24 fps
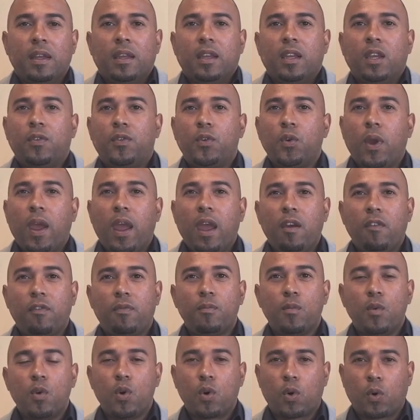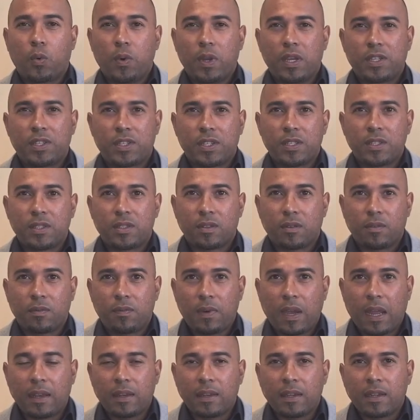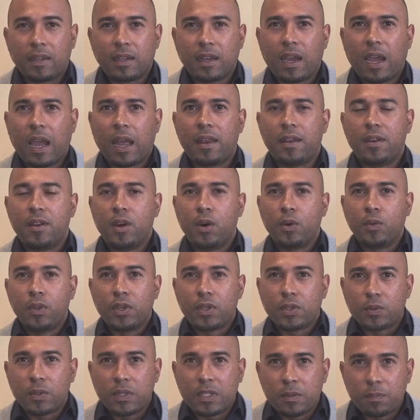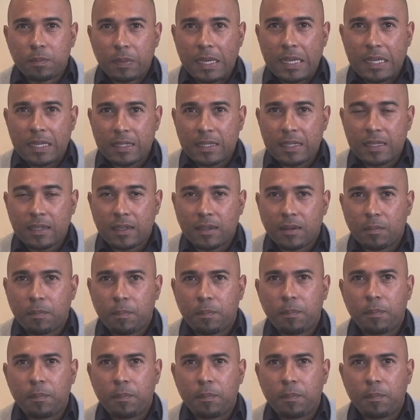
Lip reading: If you have more questions on funding, I know this was basic.